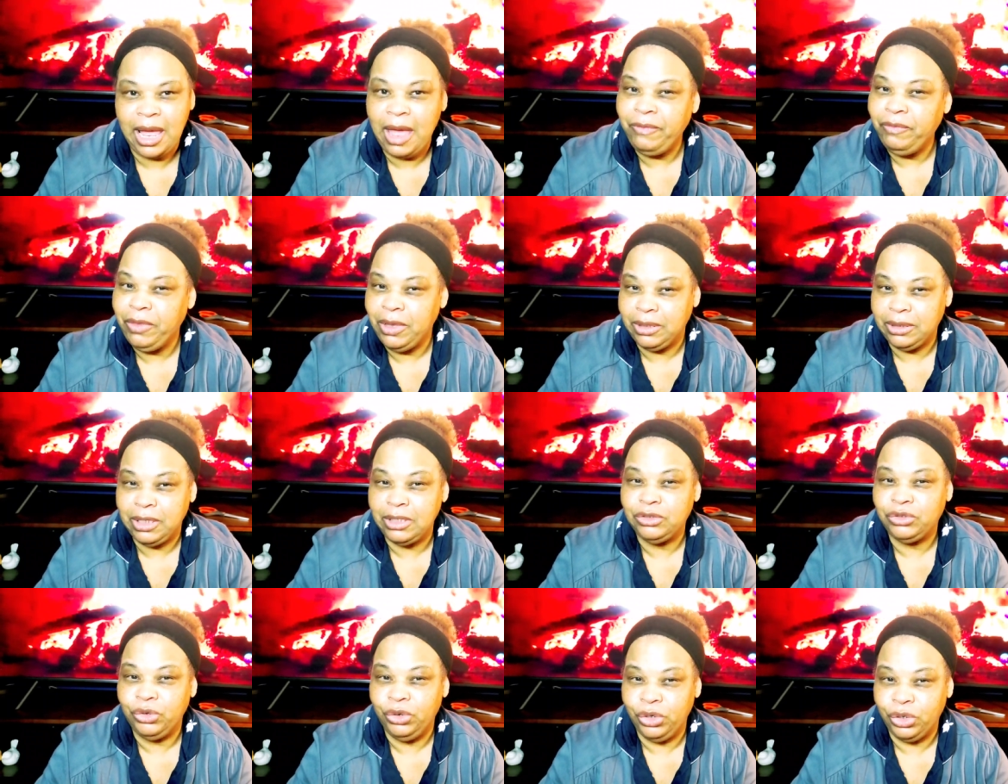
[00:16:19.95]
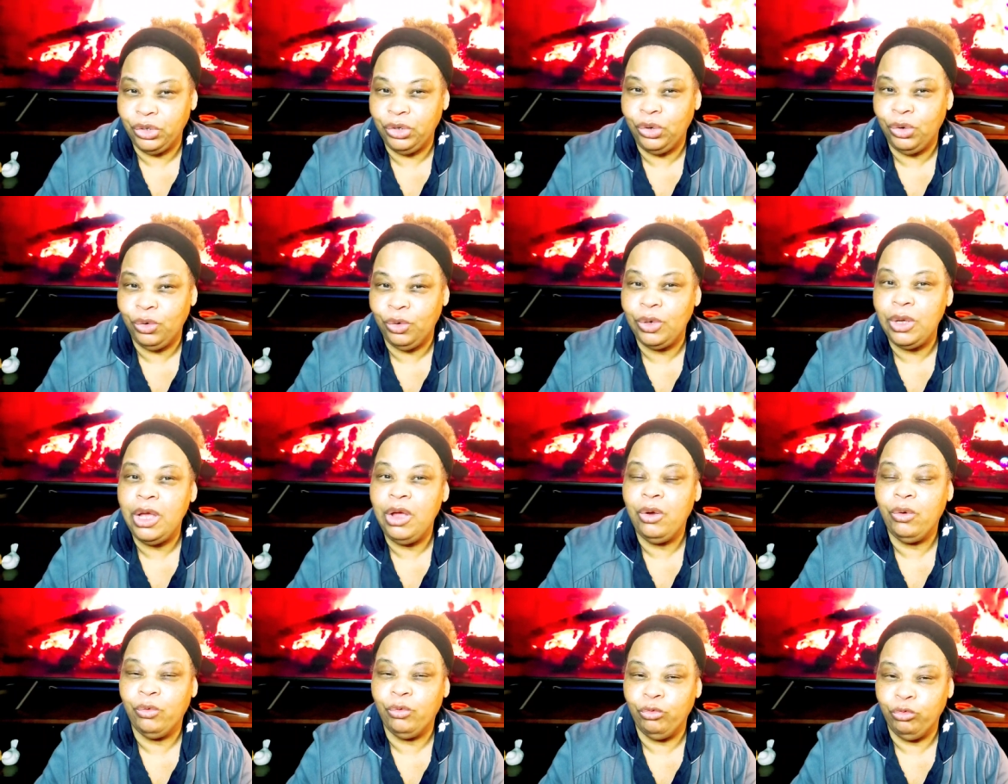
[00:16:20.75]
I think that's going to go
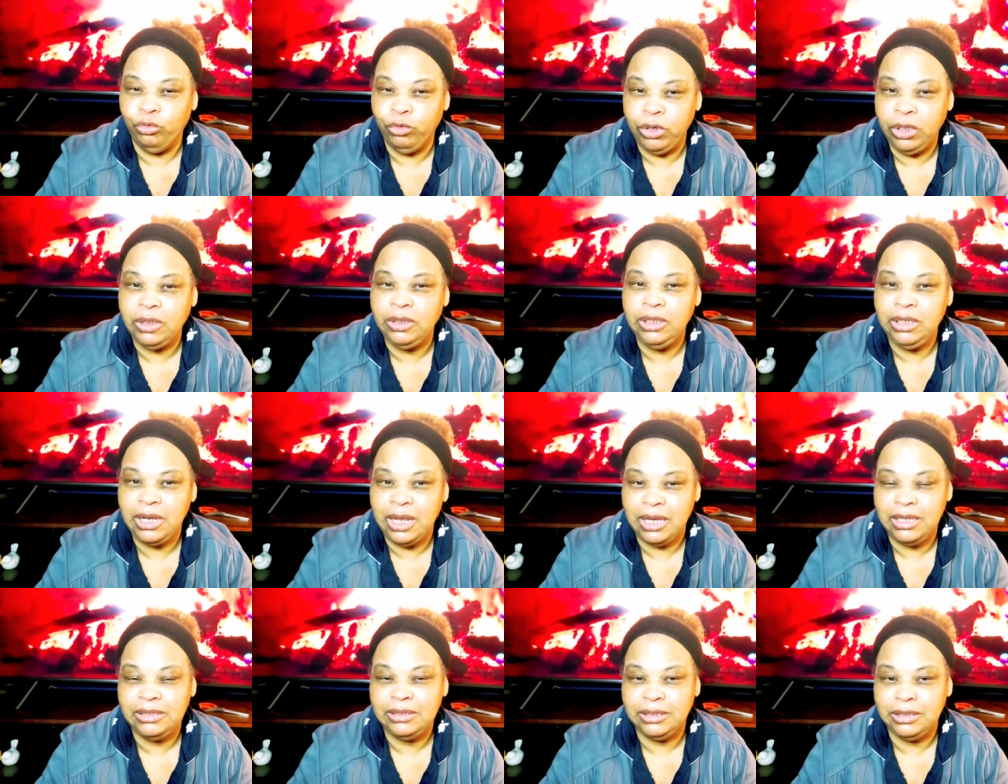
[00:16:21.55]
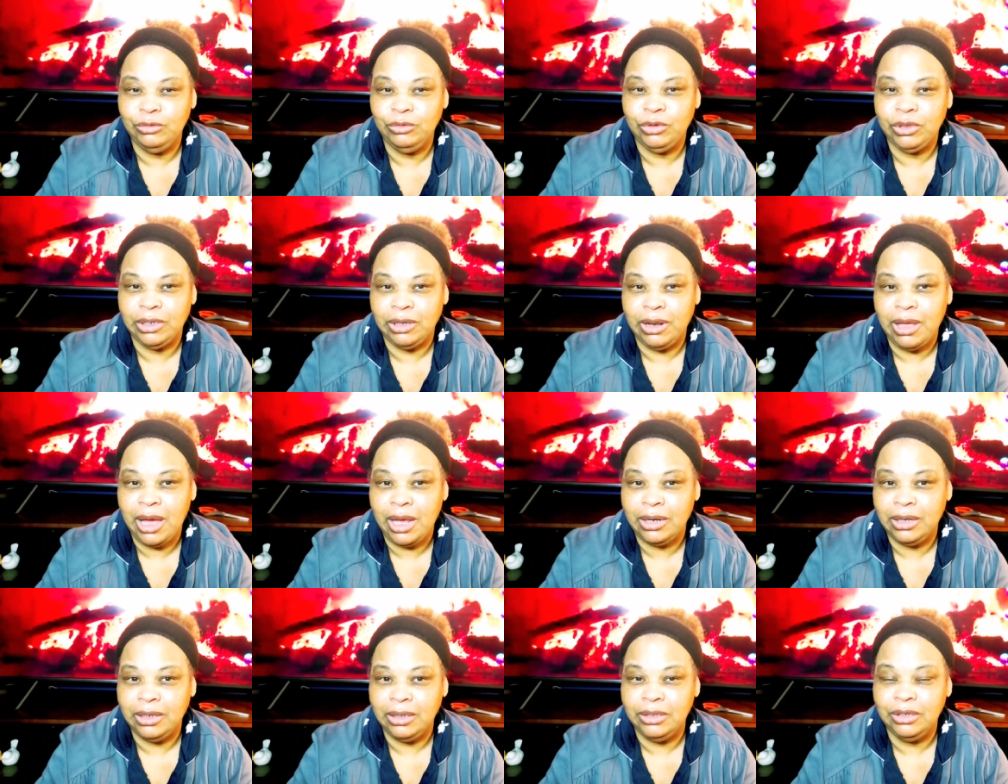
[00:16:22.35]
really nicely with a
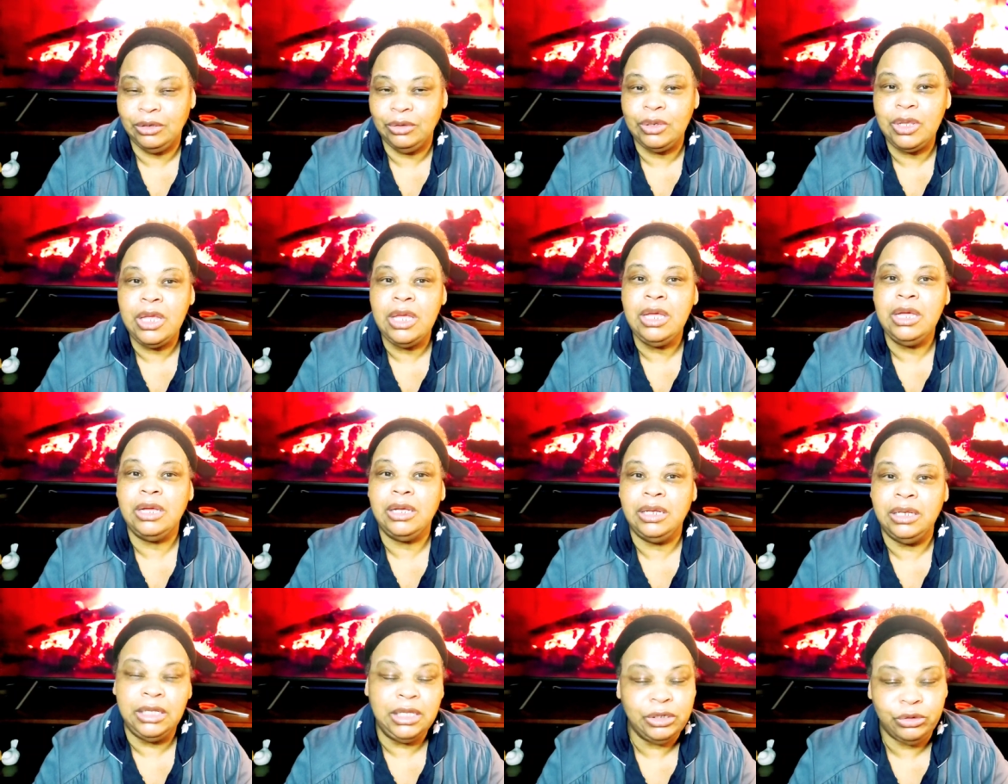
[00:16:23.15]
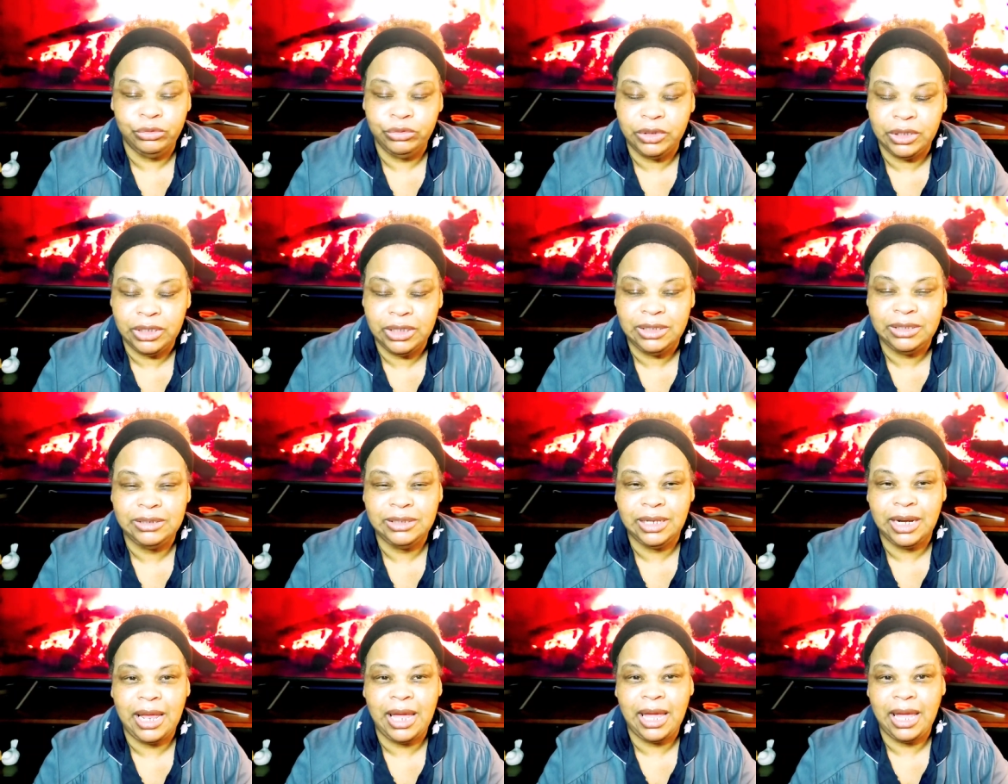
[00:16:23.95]
lot of little glitter things
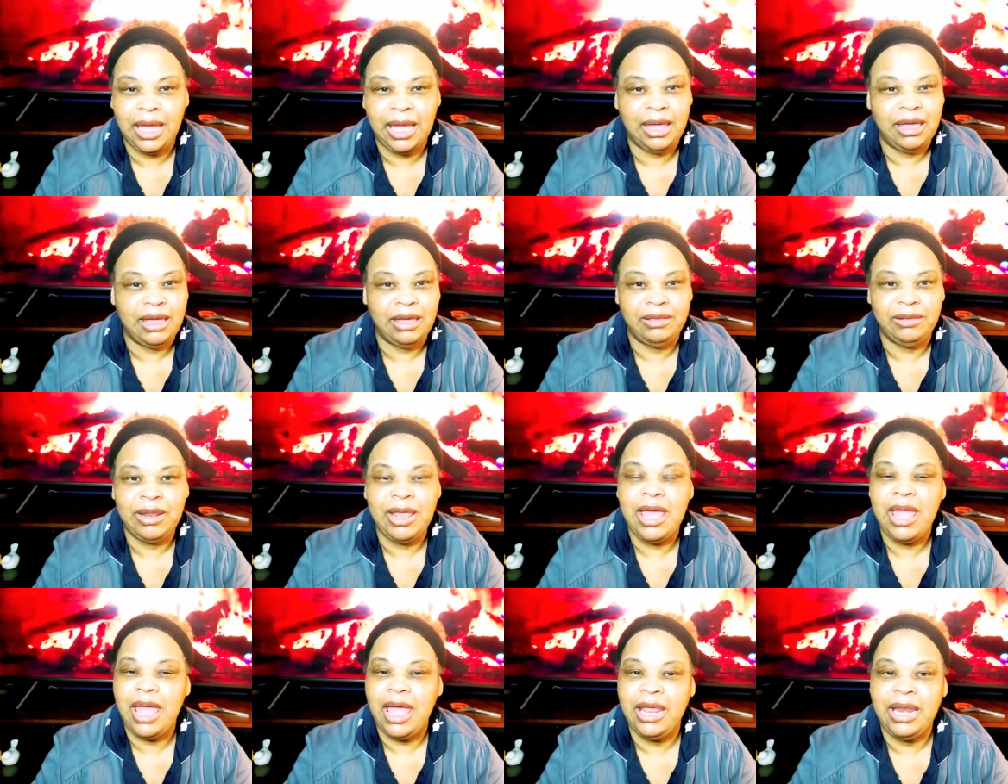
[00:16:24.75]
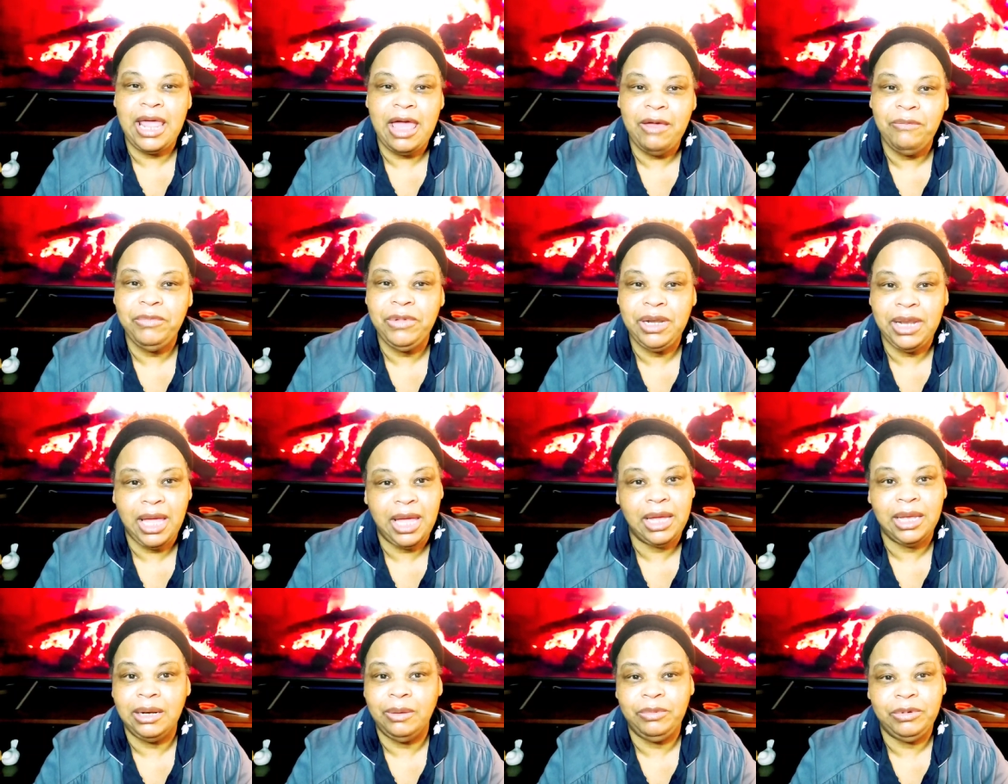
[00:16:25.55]
that I had and have been
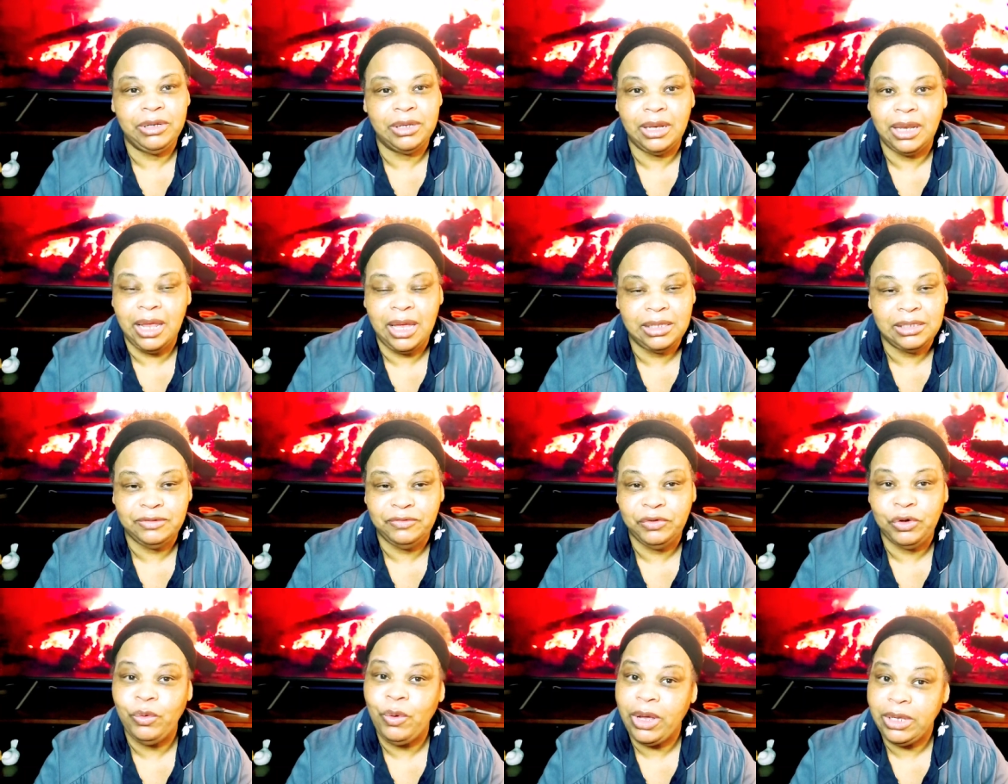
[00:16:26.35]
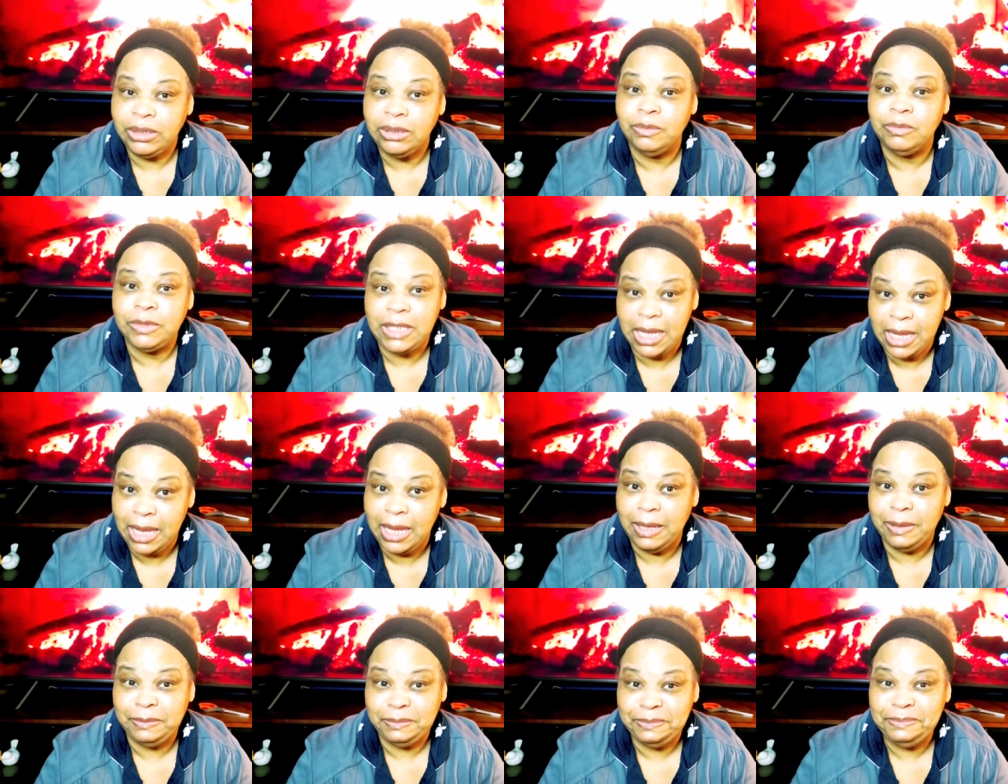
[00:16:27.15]
hanging up in the closet for quite some
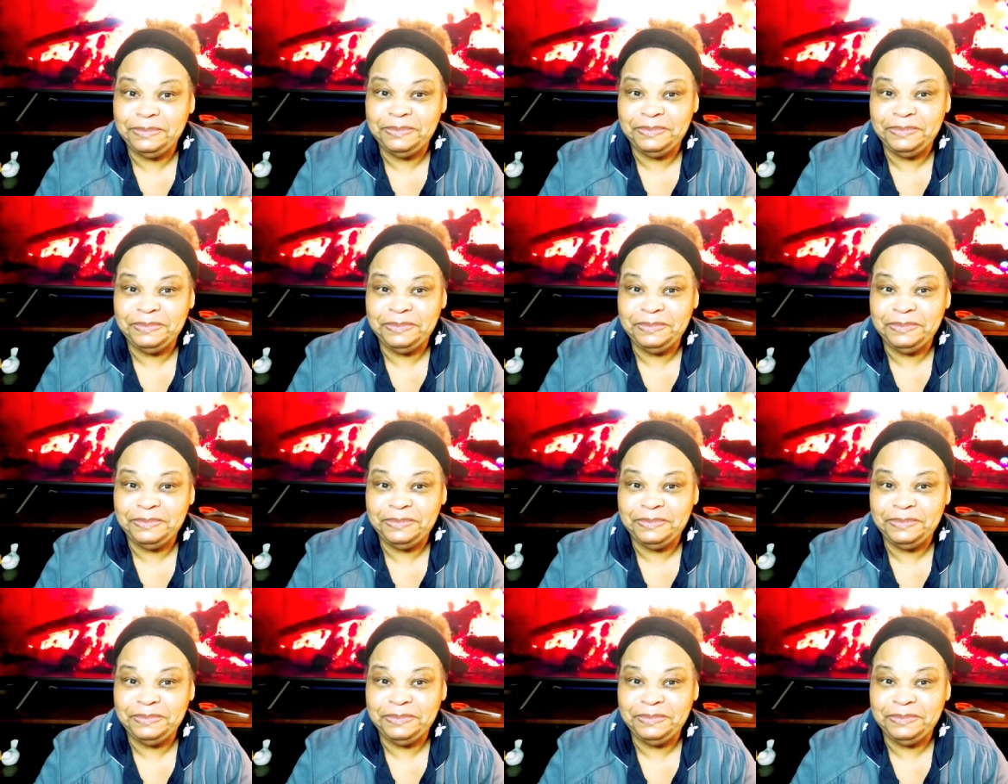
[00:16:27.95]
time.